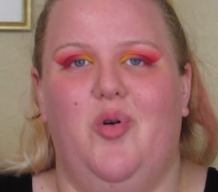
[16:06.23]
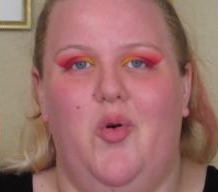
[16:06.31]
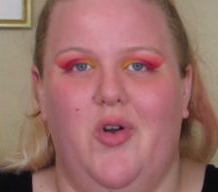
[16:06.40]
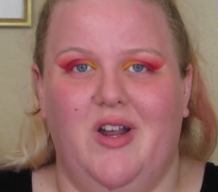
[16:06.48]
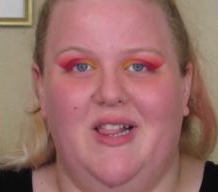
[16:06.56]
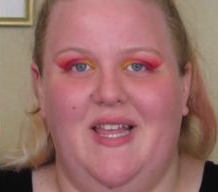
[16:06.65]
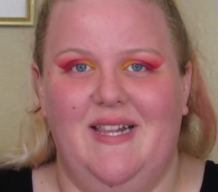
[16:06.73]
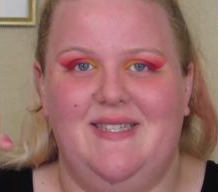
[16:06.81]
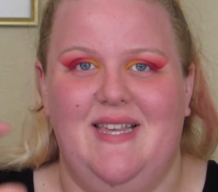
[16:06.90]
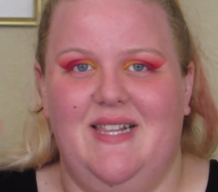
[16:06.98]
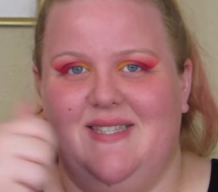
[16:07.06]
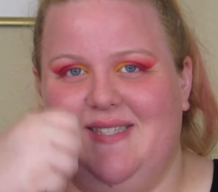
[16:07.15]
Pore
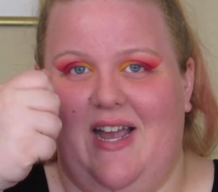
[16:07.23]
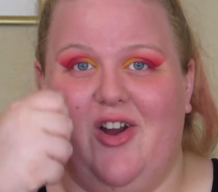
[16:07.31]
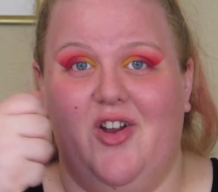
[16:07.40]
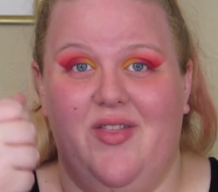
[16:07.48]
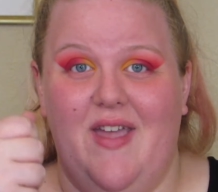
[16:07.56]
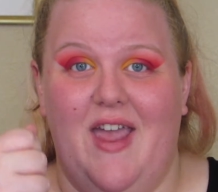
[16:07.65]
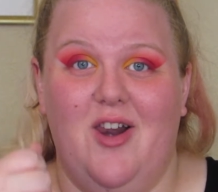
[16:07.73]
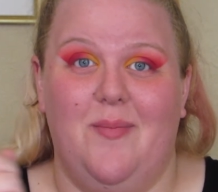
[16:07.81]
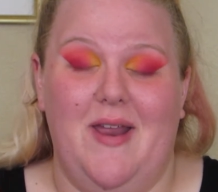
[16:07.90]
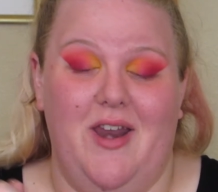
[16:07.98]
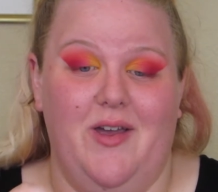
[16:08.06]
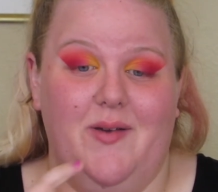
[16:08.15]
cleansing sucker thing on
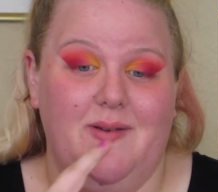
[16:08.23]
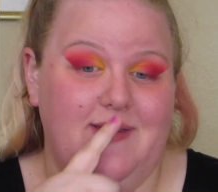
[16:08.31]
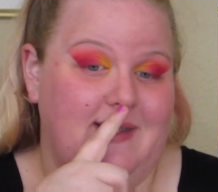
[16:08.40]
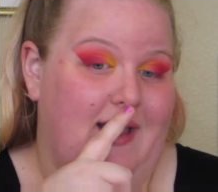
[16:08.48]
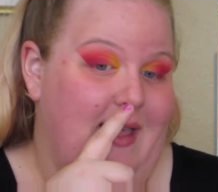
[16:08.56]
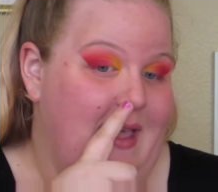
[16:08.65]
my nose.